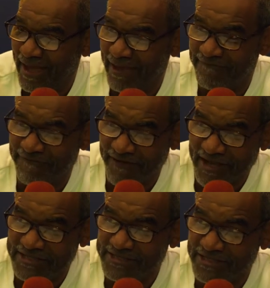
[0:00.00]
and
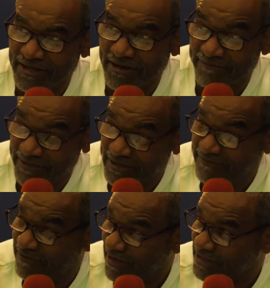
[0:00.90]
flesh of
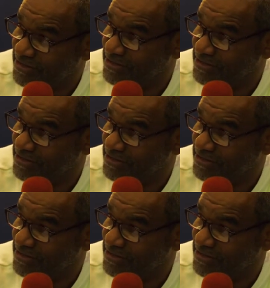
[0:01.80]
his flesh?